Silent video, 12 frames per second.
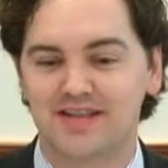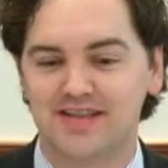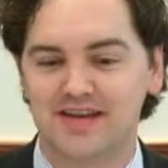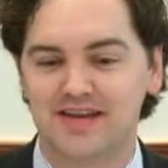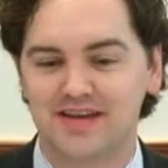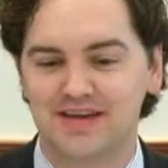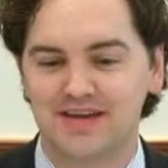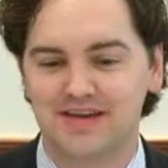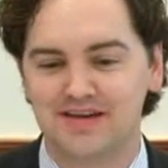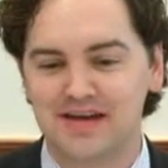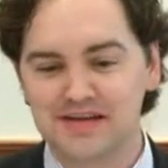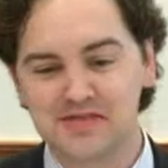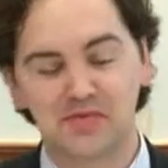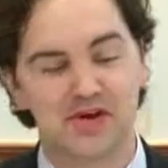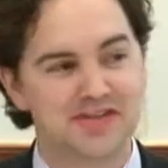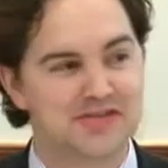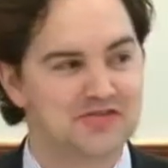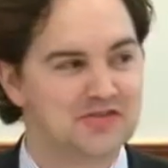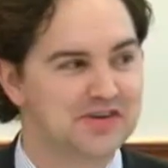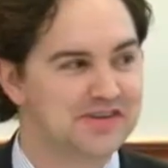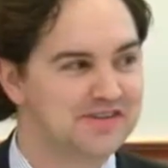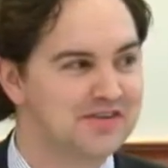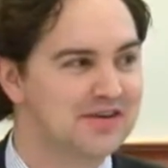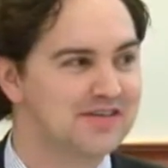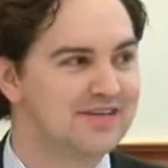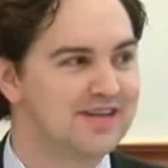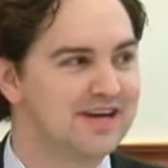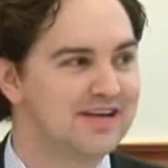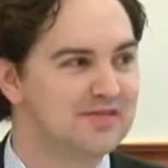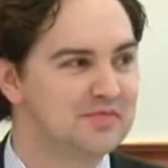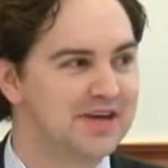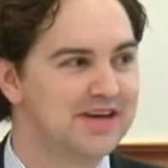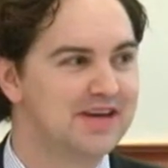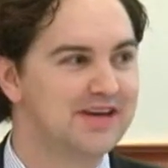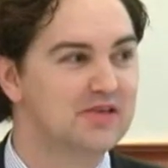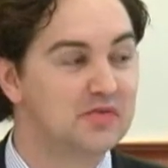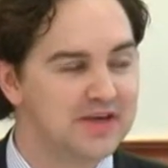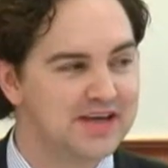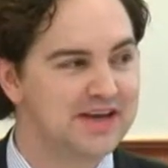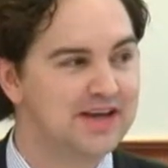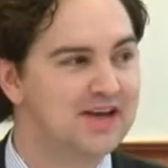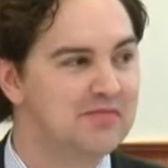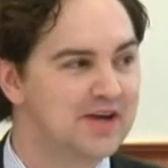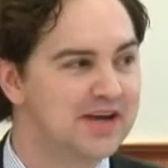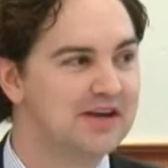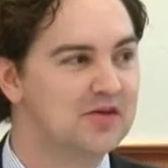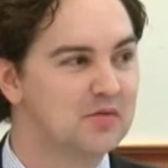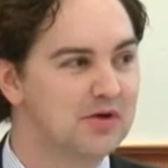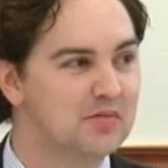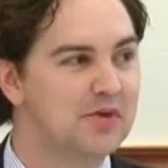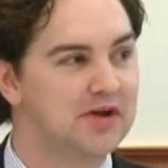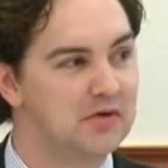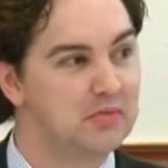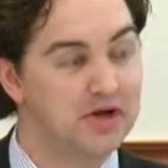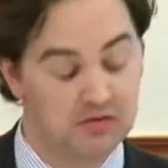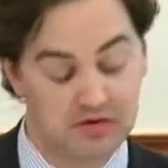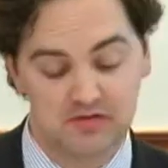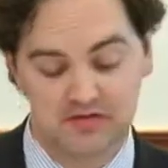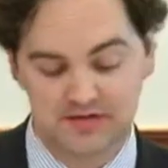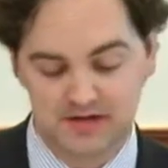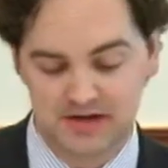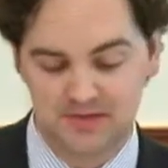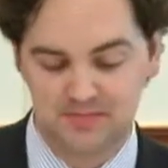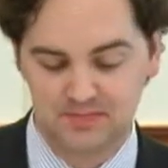the next part of the journey starts, and that is tweaking it and making it work better and better over time.